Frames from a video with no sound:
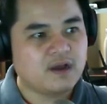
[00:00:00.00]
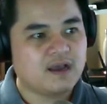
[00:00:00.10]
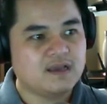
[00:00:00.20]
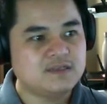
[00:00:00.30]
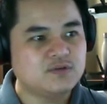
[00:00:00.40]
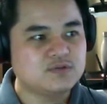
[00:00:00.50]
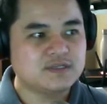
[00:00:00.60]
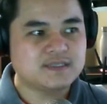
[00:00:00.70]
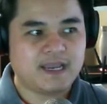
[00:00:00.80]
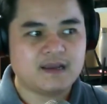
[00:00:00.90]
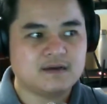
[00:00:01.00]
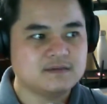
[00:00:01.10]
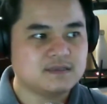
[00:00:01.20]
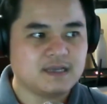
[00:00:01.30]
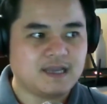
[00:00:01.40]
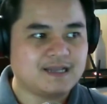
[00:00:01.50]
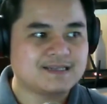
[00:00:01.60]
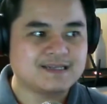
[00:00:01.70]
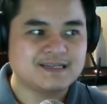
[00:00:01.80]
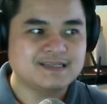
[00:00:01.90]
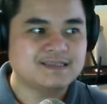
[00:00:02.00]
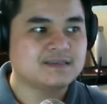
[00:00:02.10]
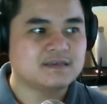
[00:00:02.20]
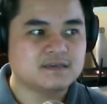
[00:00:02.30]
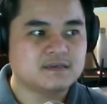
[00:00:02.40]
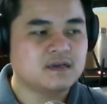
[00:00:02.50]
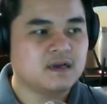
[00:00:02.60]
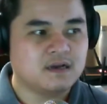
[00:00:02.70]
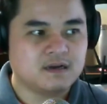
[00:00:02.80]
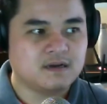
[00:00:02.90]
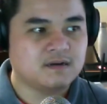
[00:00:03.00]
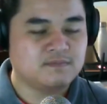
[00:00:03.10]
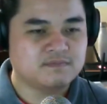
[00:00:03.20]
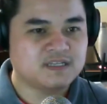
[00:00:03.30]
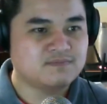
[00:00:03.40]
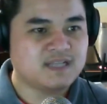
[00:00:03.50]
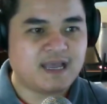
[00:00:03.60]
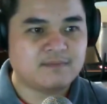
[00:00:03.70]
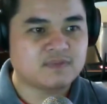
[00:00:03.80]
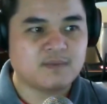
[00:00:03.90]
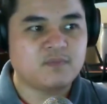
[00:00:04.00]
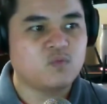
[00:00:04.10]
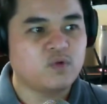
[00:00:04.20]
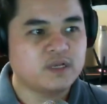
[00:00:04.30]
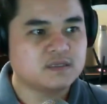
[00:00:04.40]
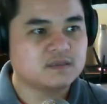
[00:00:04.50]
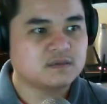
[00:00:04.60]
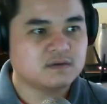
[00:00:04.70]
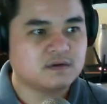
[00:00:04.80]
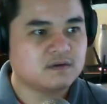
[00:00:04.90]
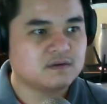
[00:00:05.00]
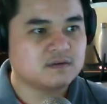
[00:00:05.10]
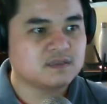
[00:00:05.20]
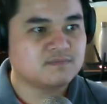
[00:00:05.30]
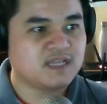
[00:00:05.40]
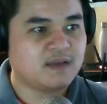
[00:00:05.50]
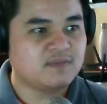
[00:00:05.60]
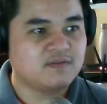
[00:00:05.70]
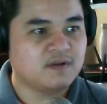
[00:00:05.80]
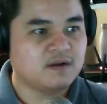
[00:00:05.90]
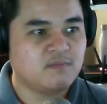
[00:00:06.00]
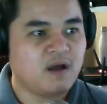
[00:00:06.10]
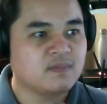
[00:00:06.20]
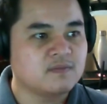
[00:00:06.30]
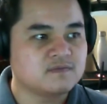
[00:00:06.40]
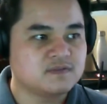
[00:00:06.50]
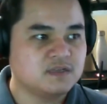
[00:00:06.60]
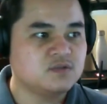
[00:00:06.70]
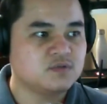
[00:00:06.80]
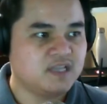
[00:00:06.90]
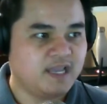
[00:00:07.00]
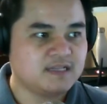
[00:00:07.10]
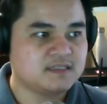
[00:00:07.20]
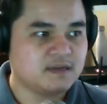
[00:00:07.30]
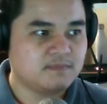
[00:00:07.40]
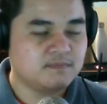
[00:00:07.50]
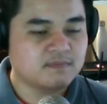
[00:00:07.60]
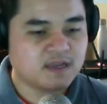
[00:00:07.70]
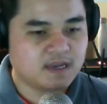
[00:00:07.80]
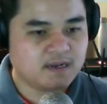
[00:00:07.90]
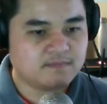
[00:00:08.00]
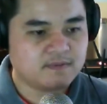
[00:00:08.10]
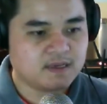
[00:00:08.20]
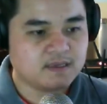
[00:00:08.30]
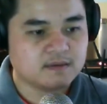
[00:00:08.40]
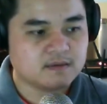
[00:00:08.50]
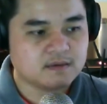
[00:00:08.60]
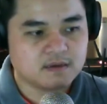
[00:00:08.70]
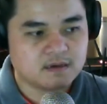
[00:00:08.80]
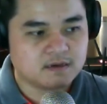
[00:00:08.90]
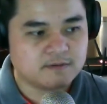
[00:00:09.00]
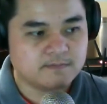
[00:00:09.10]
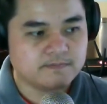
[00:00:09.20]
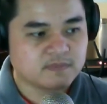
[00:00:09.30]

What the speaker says: It usually takes us like at least sometime couple weeks or sometime even a month just to get some kind of like um,